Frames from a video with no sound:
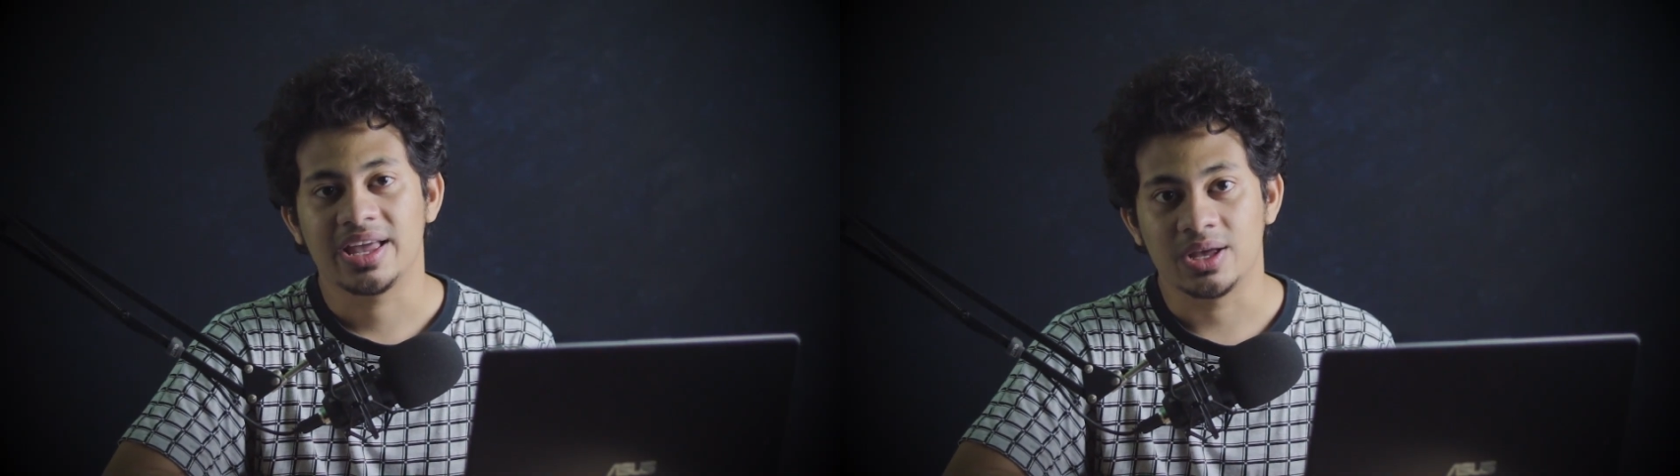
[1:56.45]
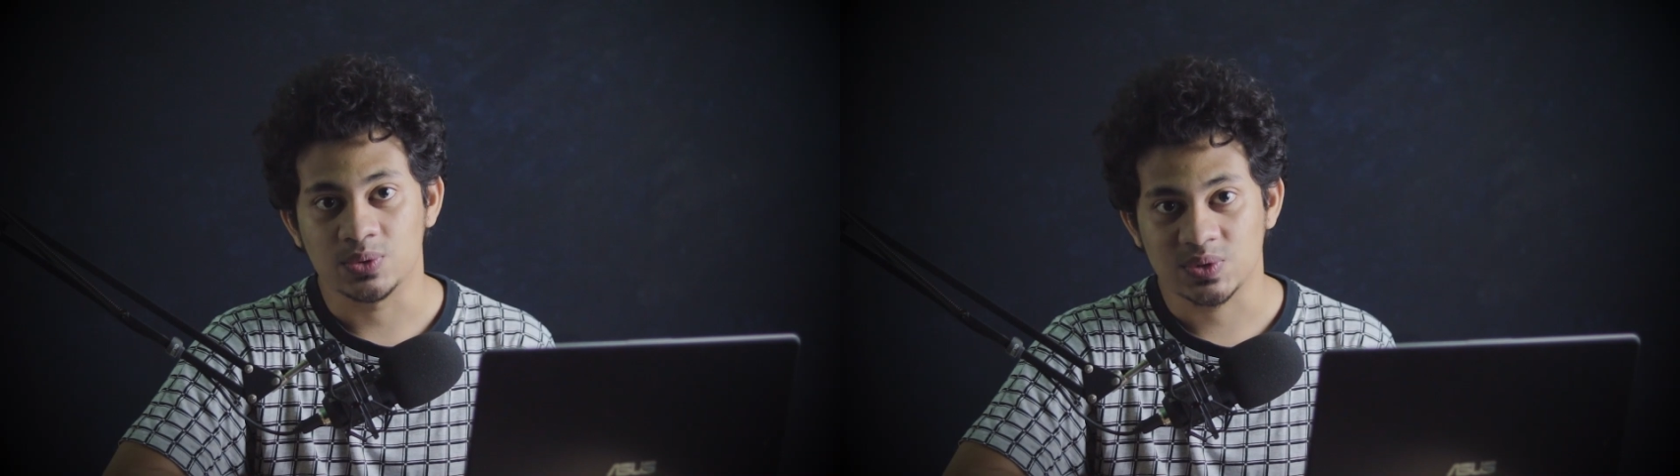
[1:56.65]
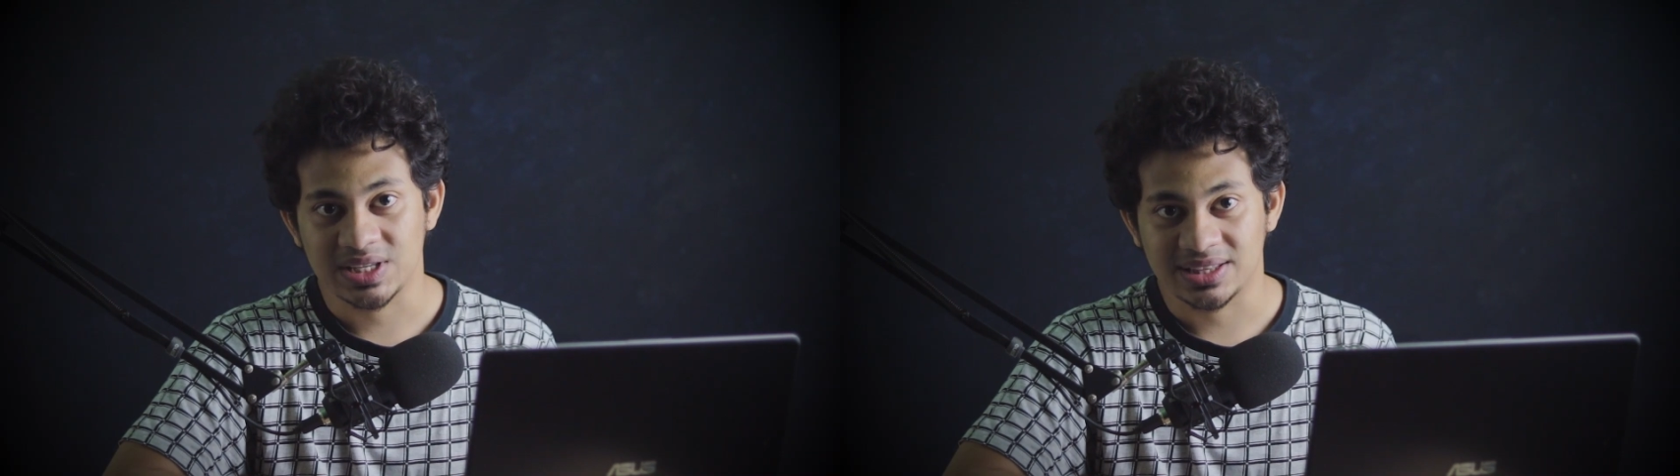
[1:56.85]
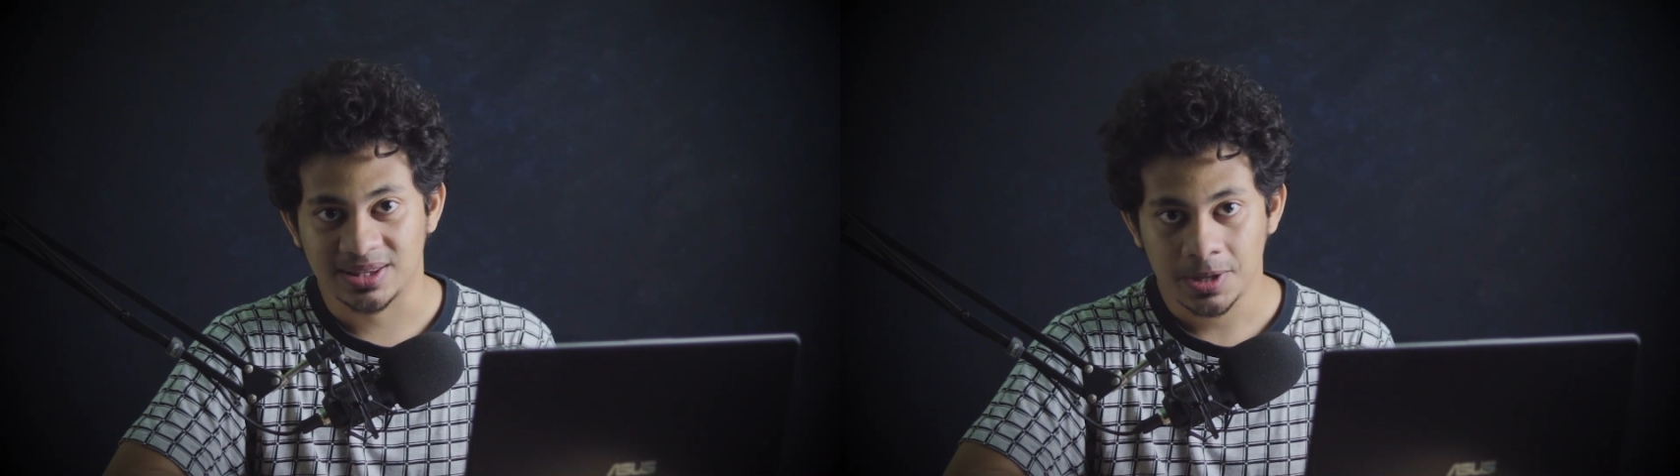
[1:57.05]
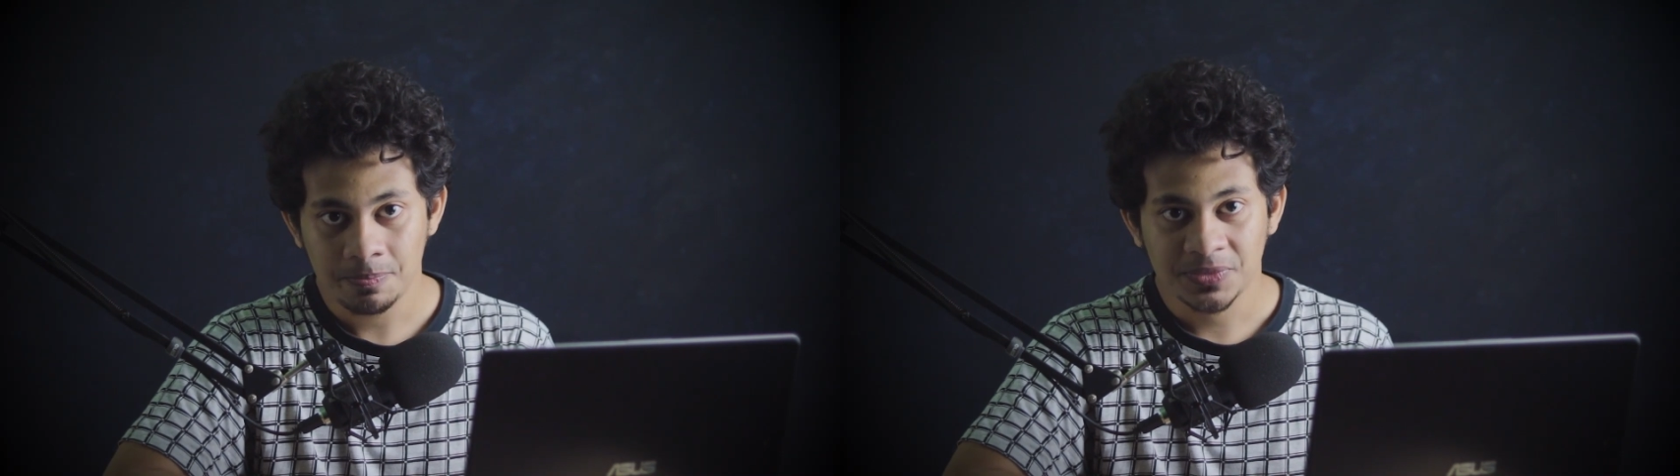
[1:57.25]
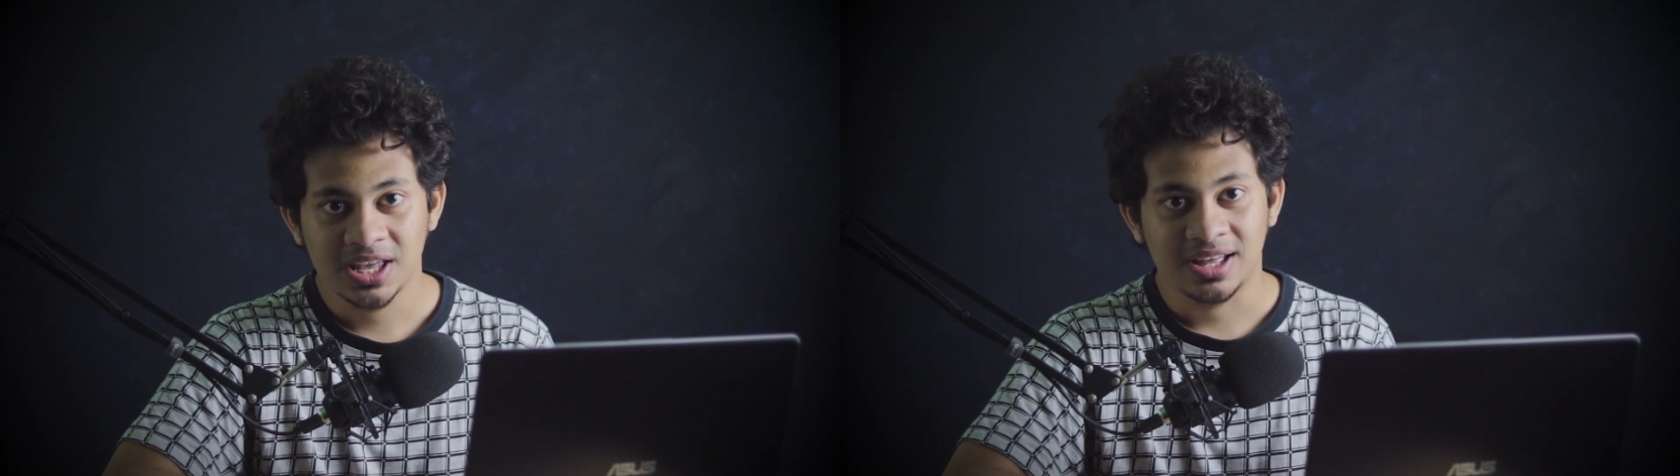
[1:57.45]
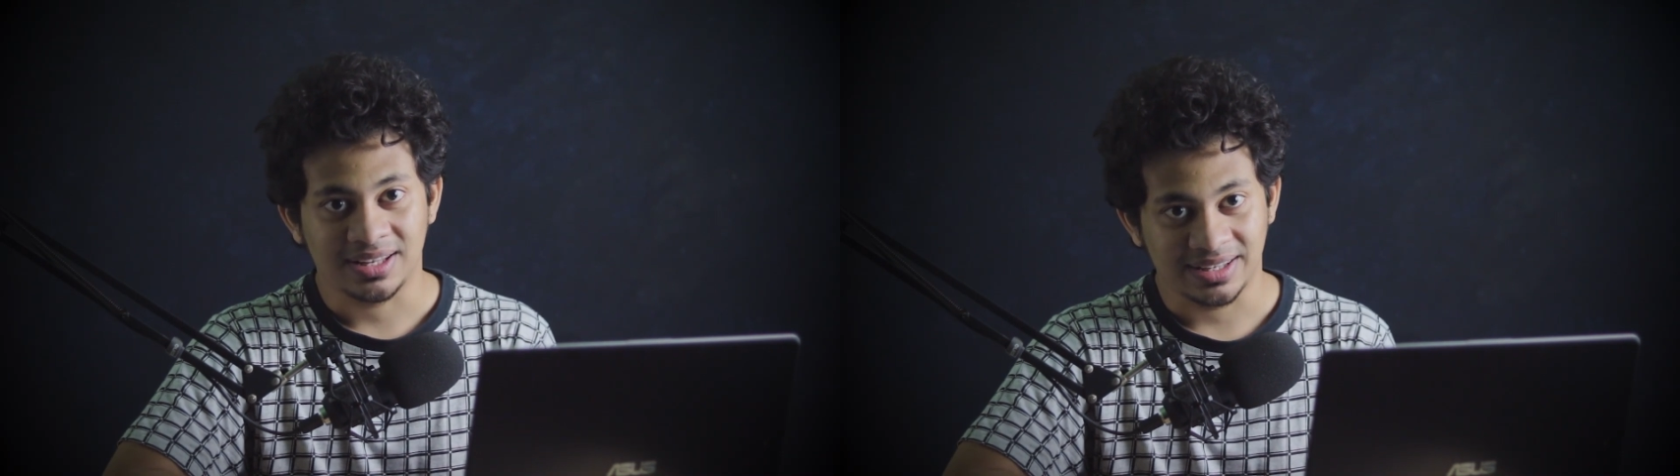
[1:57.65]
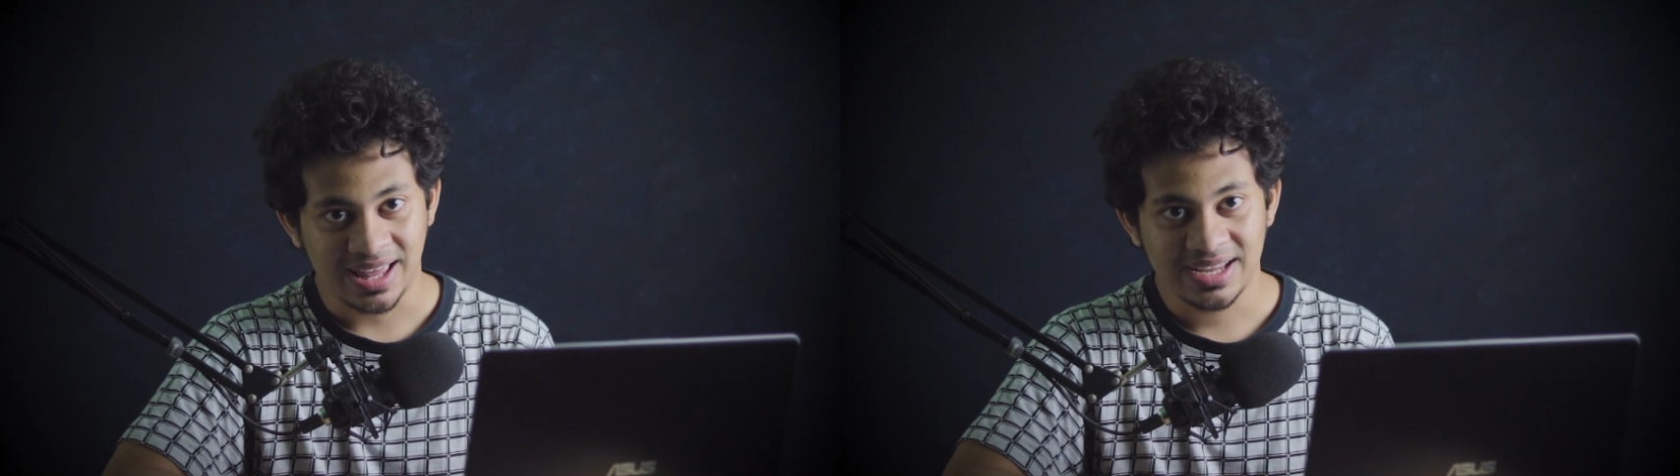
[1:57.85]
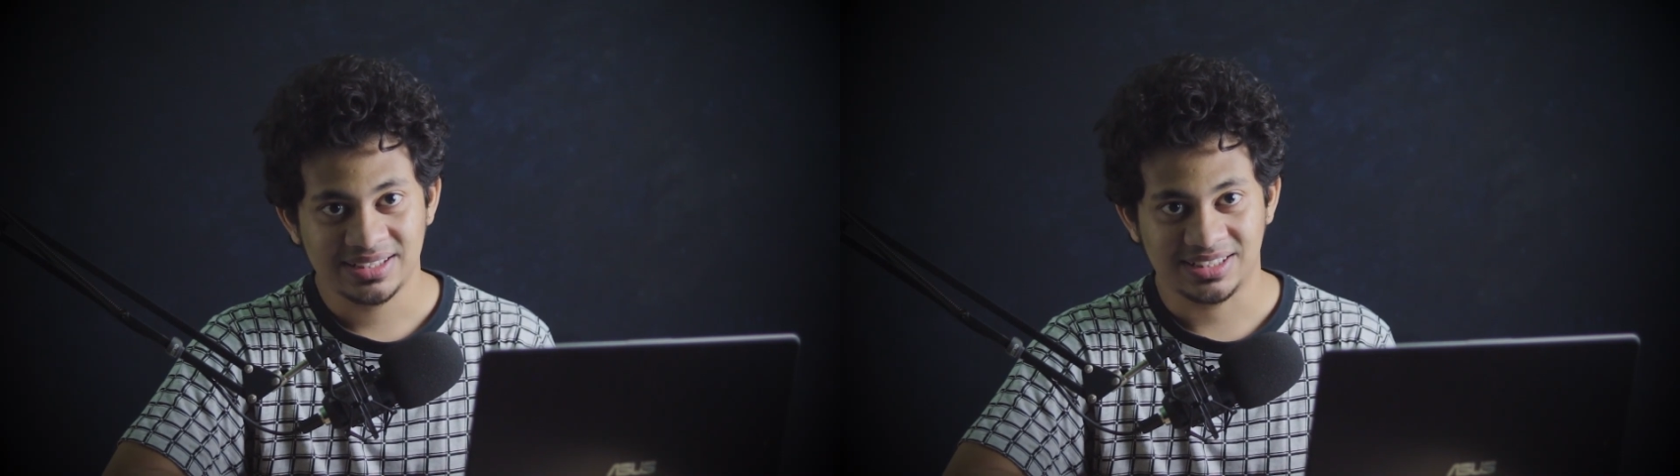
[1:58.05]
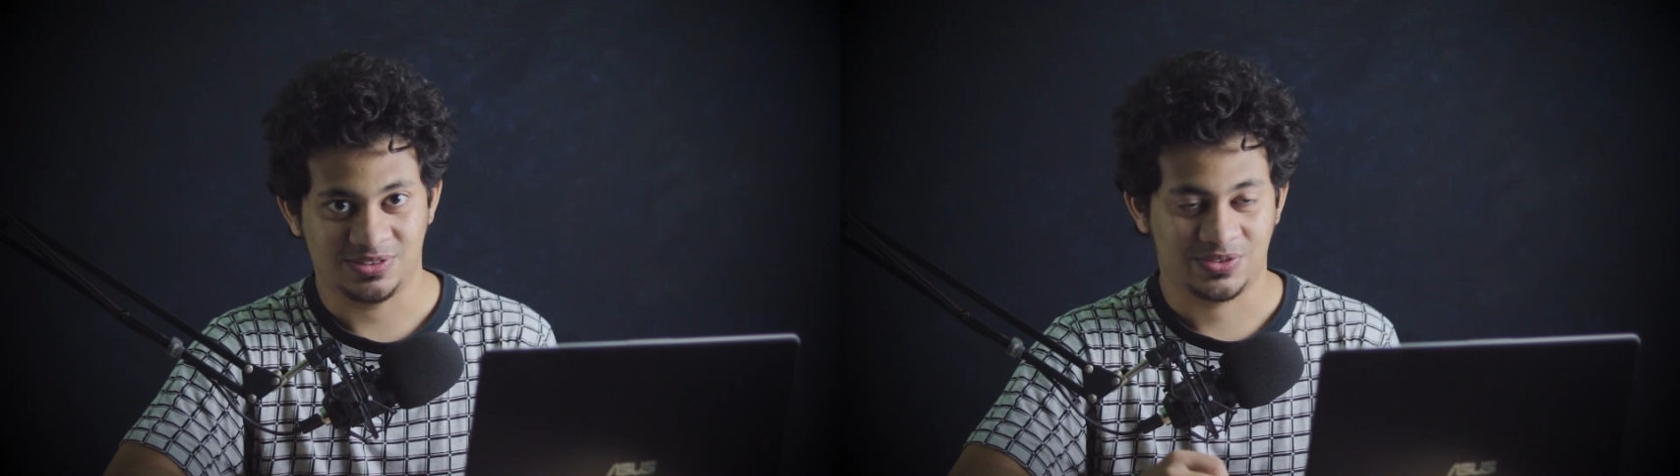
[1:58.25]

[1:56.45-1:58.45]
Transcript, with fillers: using the lighting